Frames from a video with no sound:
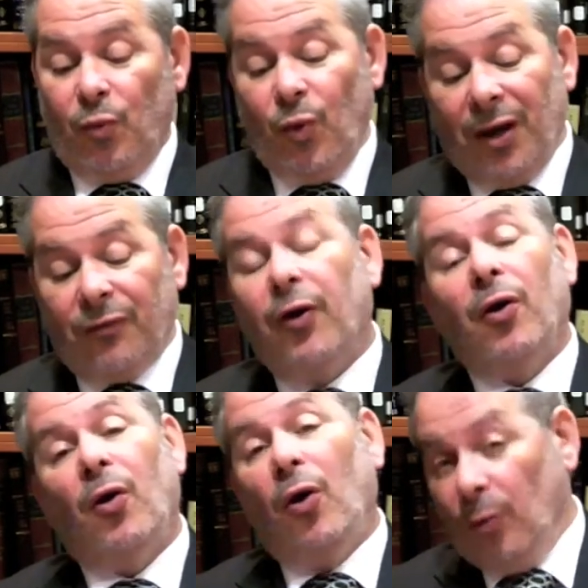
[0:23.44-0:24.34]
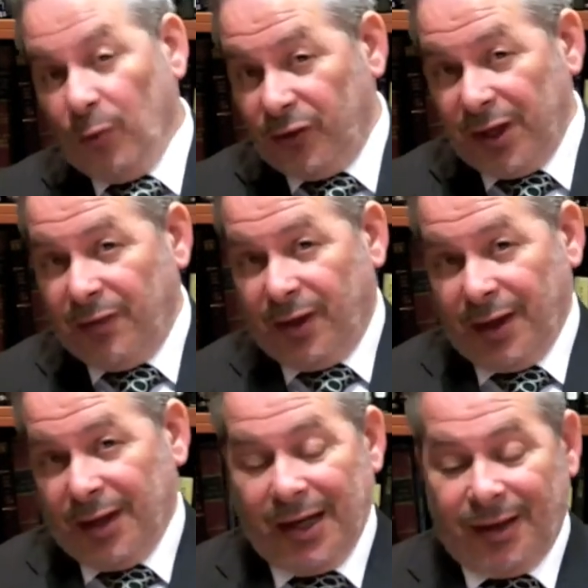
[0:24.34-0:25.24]
Well, for almost
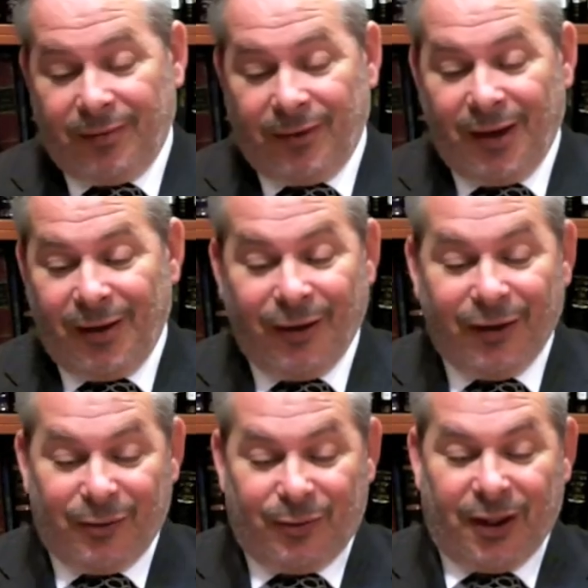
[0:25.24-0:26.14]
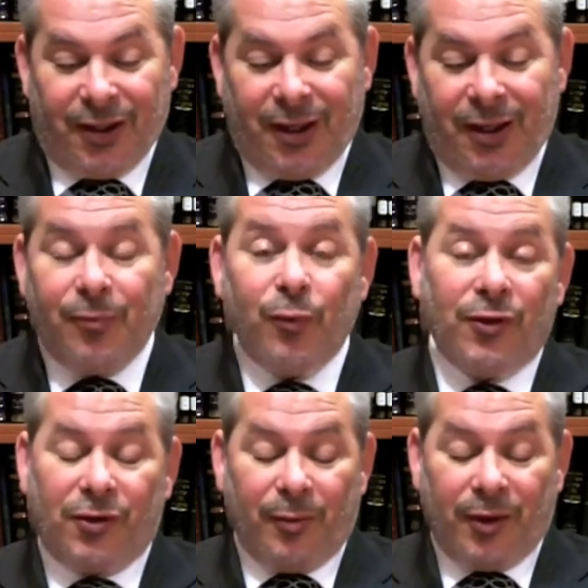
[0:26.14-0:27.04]
everything in life, there is a bracha,
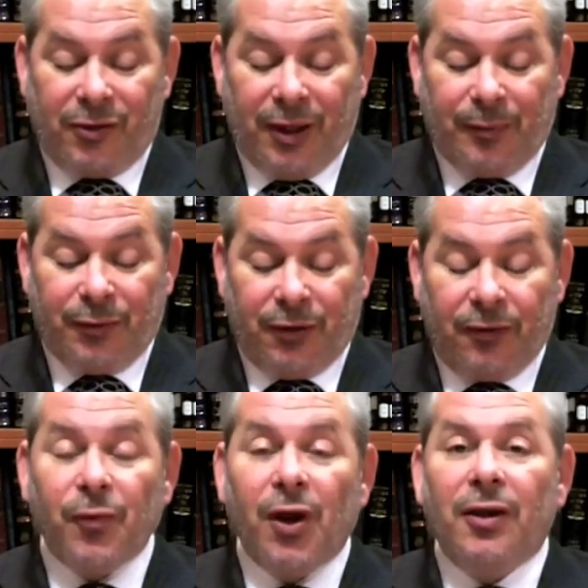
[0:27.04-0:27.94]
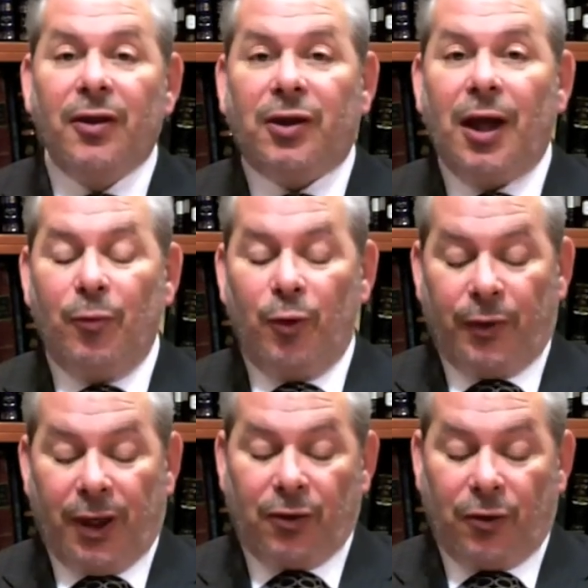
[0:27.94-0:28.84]
with some exceptions. The
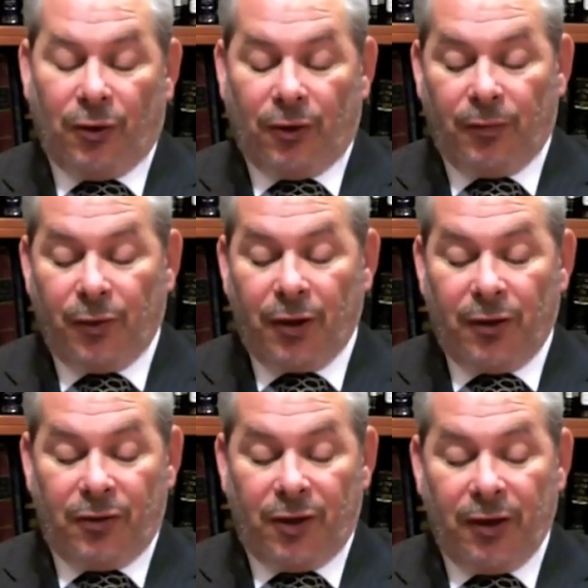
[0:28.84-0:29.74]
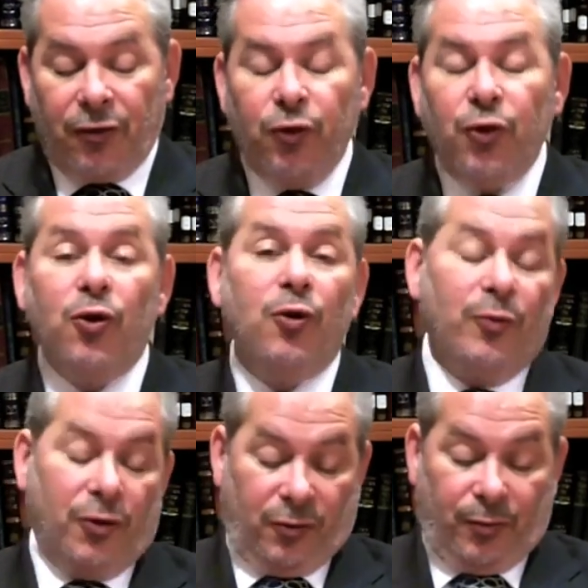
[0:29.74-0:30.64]
Talmud brachot contains
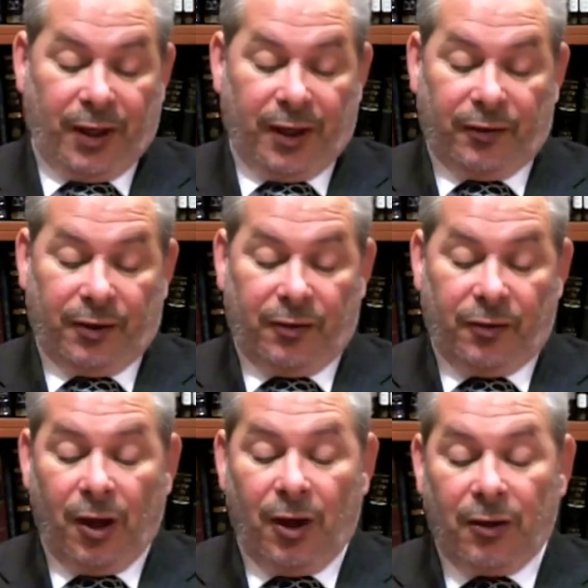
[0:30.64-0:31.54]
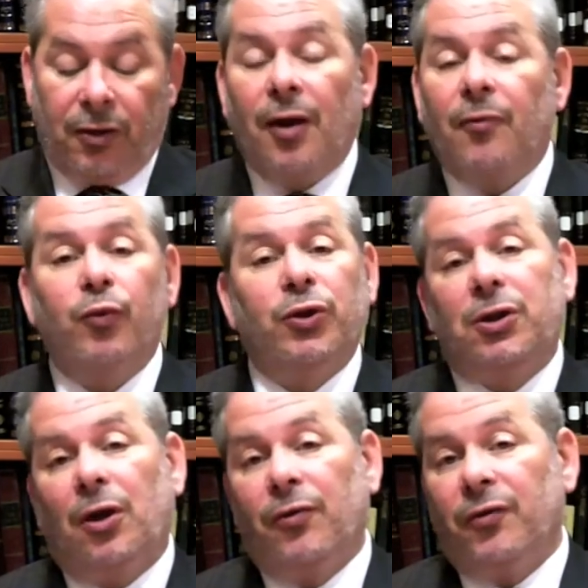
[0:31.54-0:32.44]
numerous blessings, some
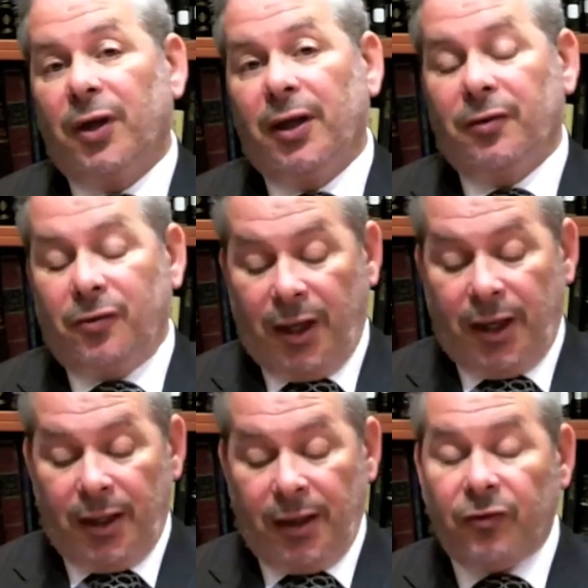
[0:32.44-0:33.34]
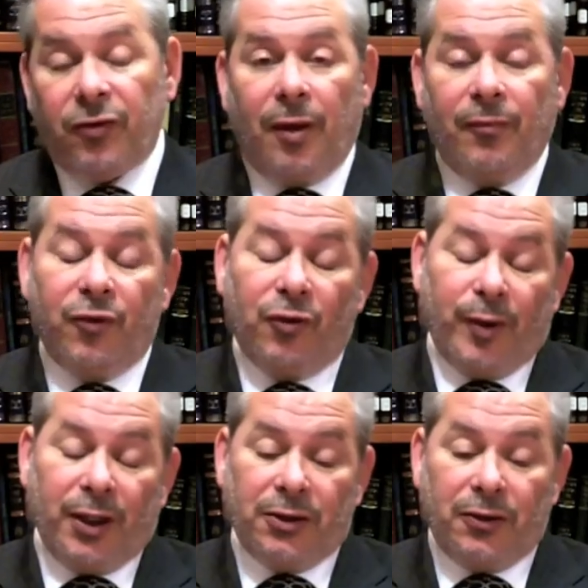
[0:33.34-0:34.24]
which are recited daily and some for
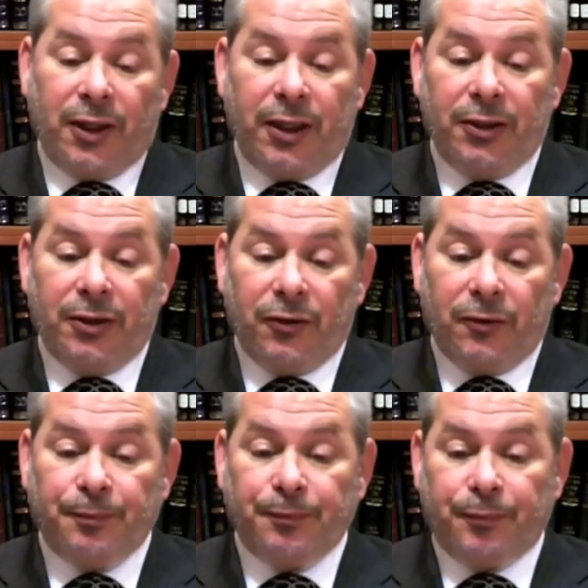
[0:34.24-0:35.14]
special occasions.